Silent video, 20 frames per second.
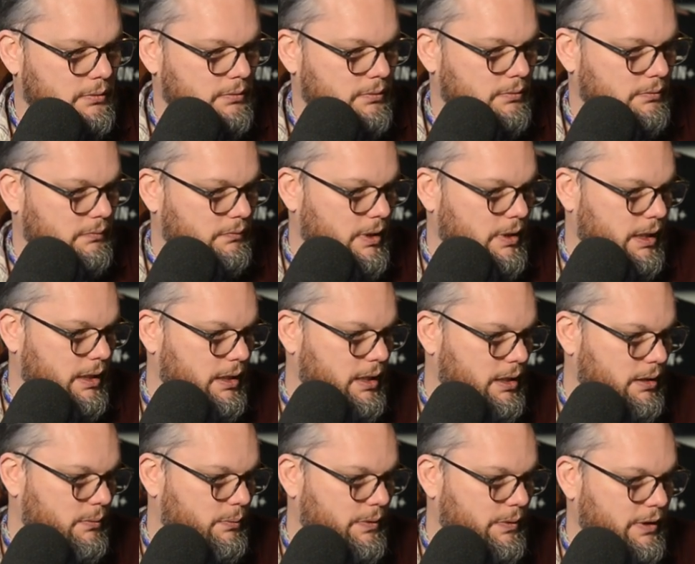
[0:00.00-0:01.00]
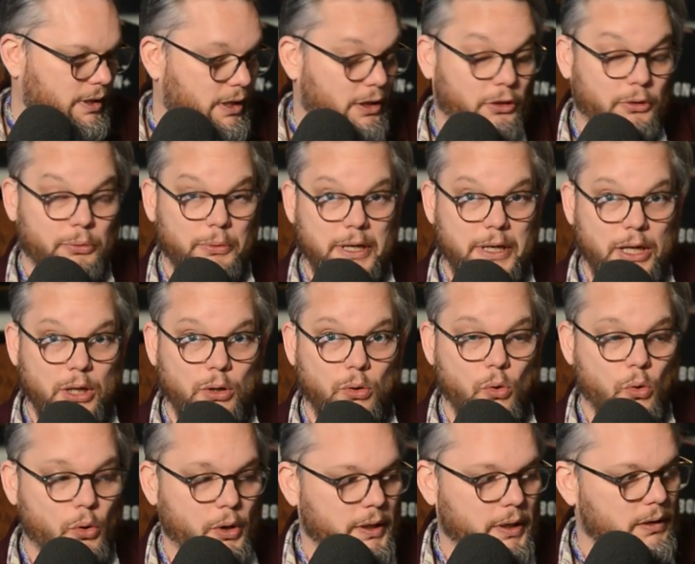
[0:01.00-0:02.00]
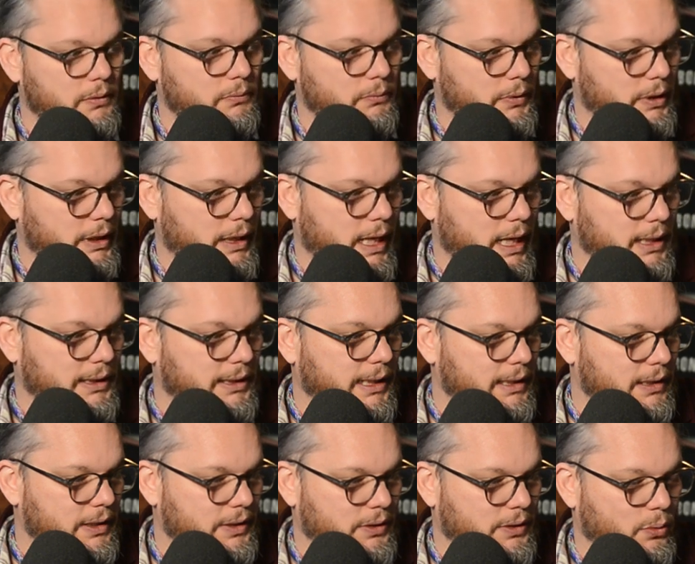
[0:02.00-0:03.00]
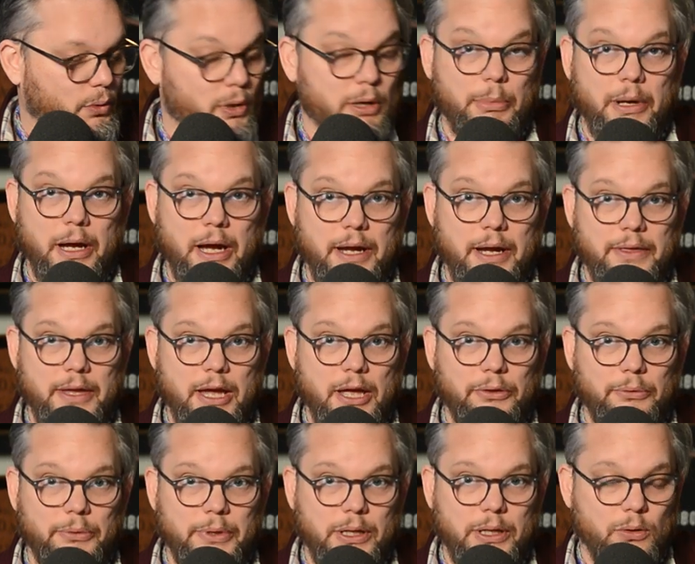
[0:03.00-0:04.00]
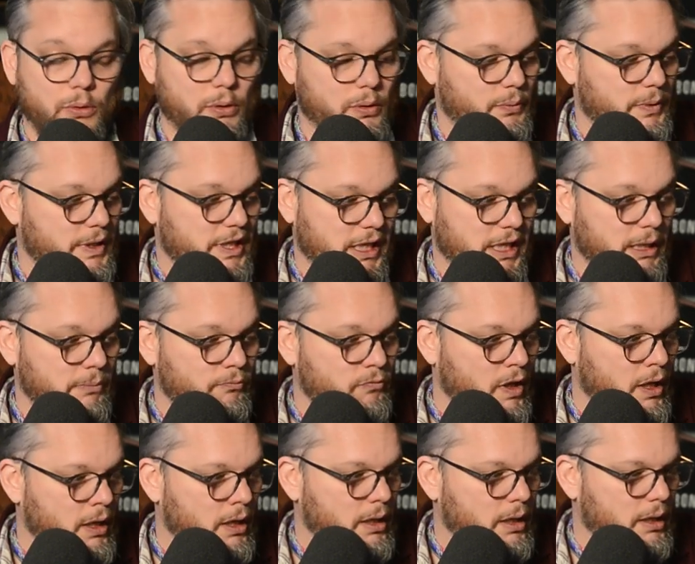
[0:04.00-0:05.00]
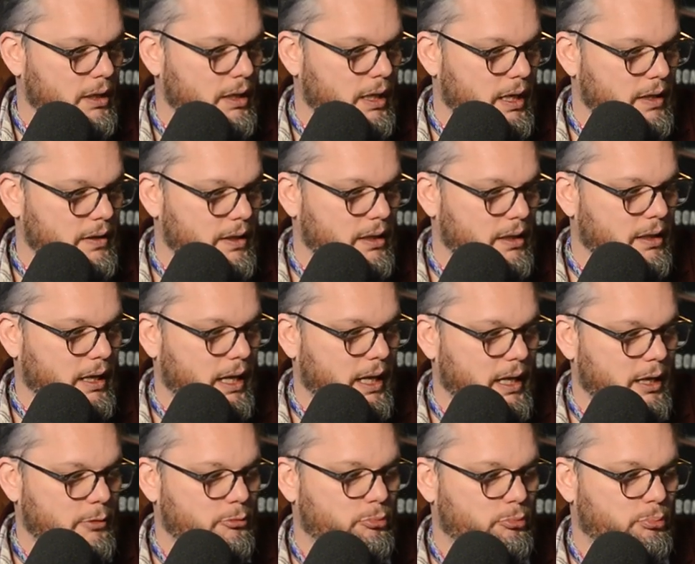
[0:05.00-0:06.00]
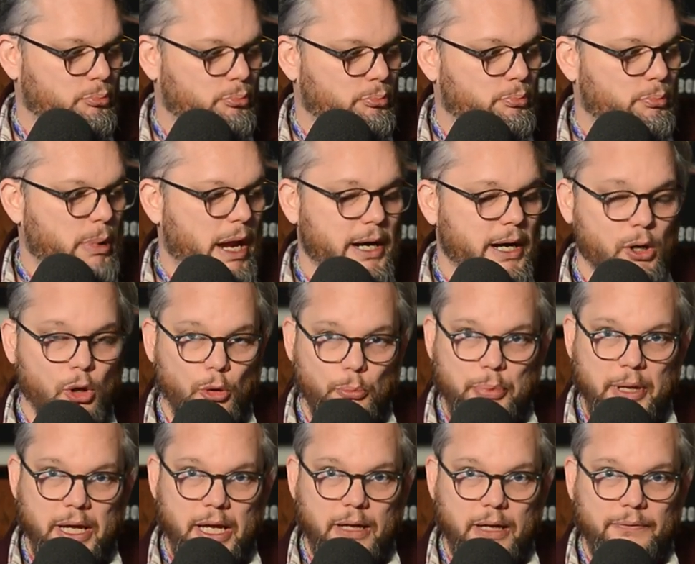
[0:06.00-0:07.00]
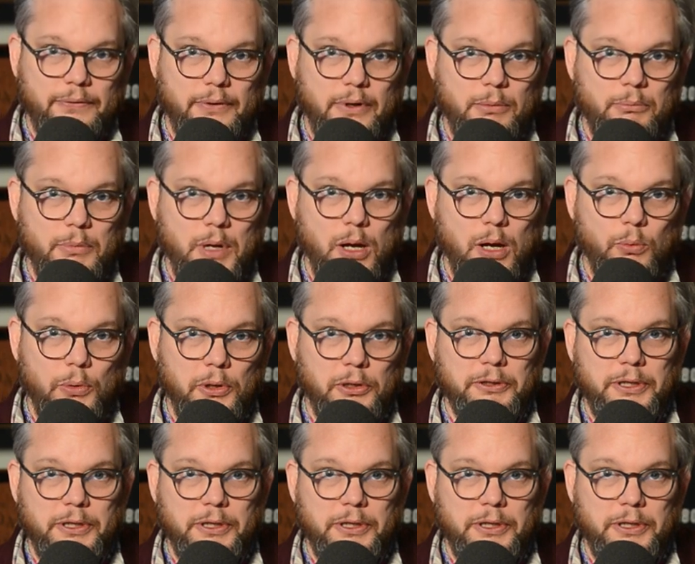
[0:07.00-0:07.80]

right here with the three chord. Really kind of like the story behind that three chord whiskey. And then a barrel pick from uh, Wilderness